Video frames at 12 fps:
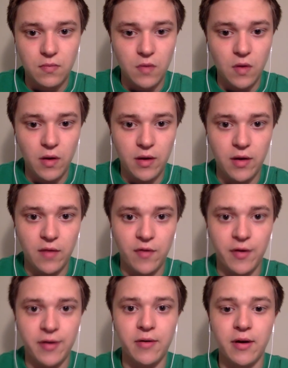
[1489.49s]
No, I can't
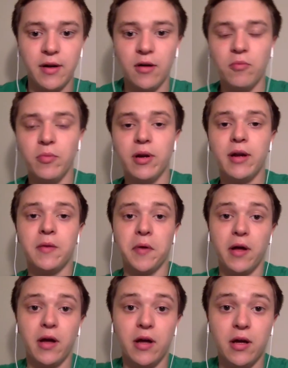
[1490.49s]
find it right now. But
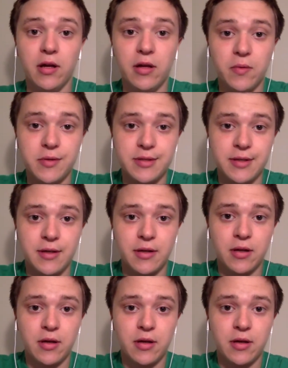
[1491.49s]
anyway, it was a